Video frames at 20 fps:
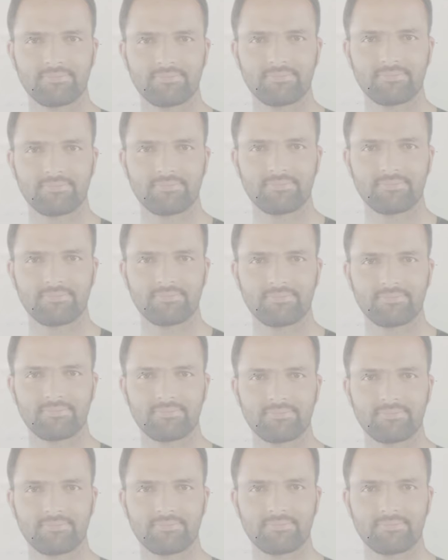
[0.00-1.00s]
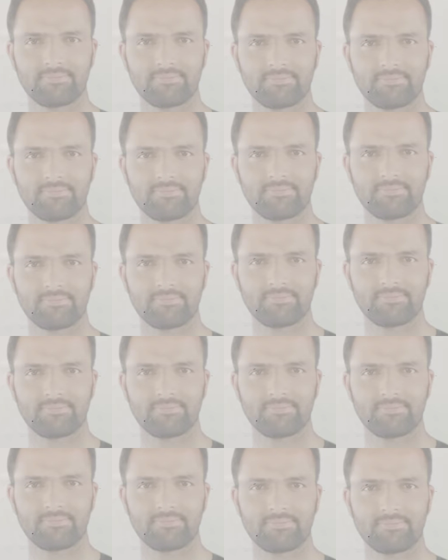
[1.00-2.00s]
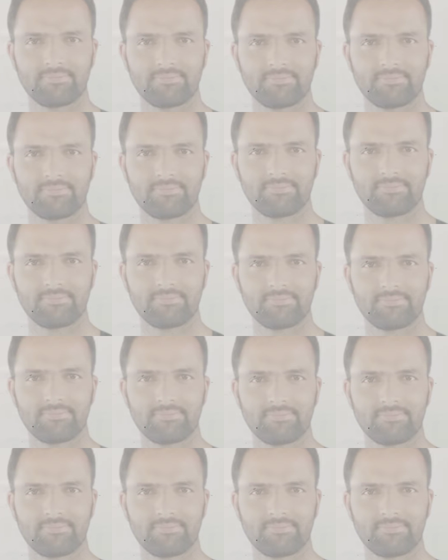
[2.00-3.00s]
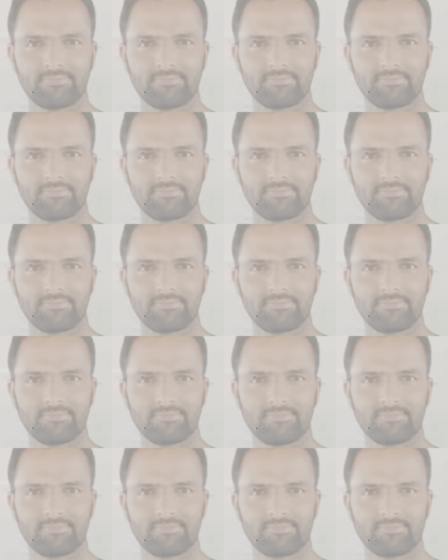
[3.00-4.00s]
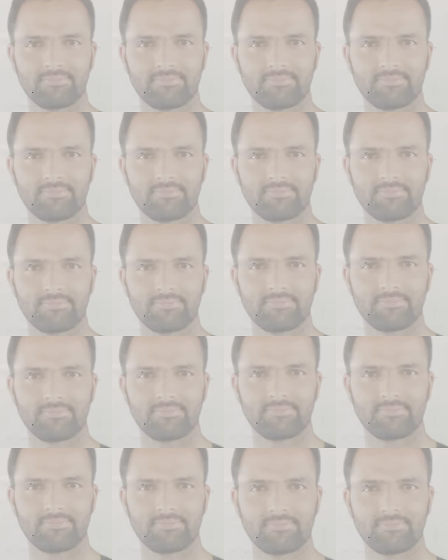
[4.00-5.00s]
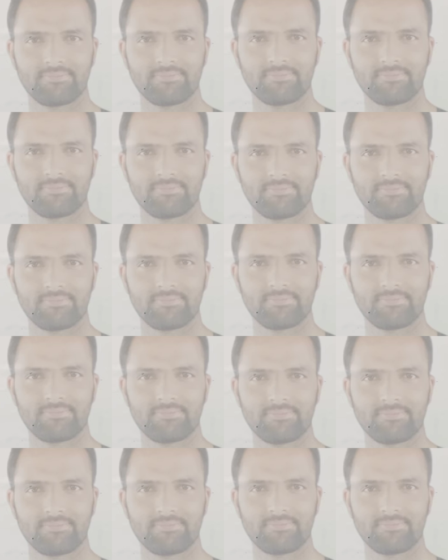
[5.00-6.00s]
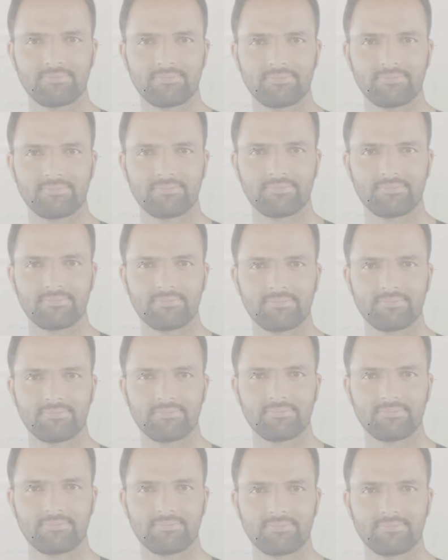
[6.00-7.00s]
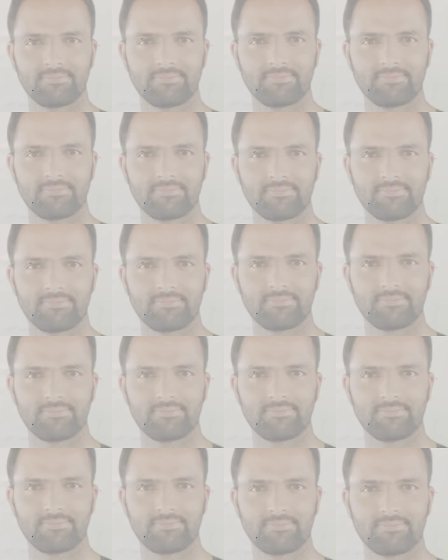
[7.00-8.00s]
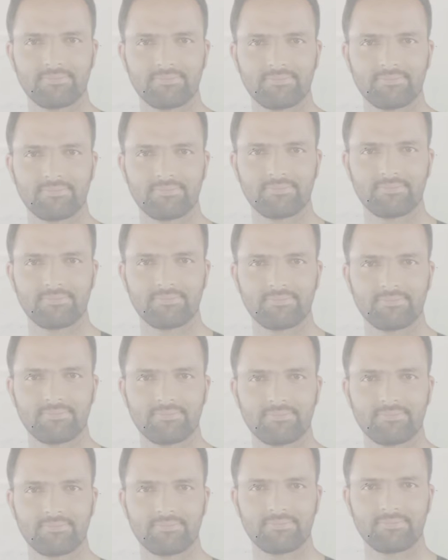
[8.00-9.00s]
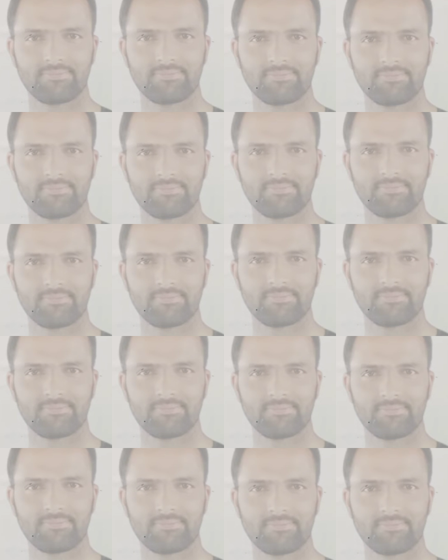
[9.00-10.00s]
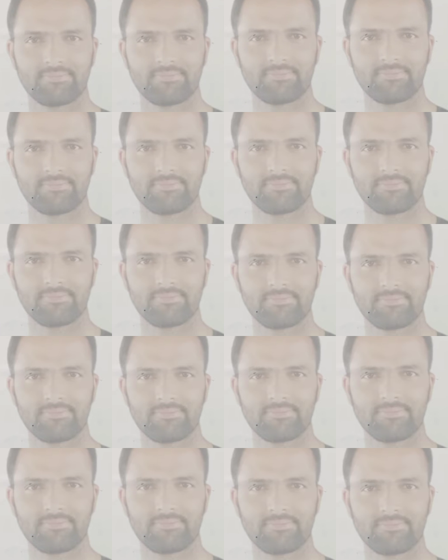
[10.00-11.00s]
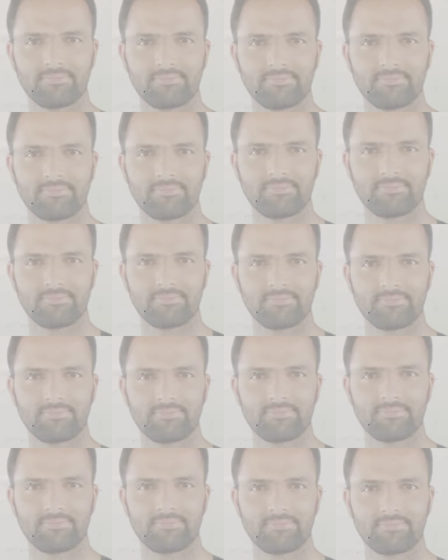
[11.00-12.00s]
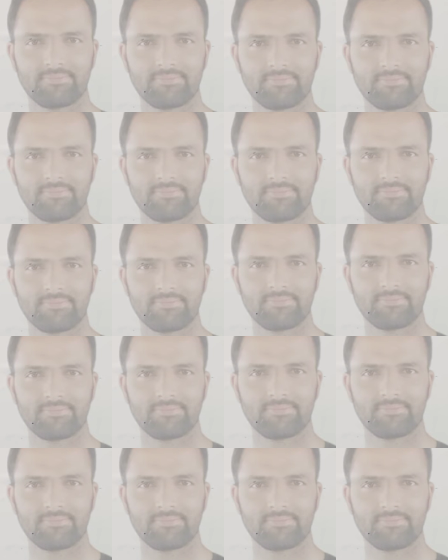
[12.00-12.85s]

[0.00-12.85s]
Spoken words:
Since no q is involved in this term, so its derivative will be 0, minus the derivative of q here will be 1, so we are left with t, and we set it equal to 0. This is the first order condition.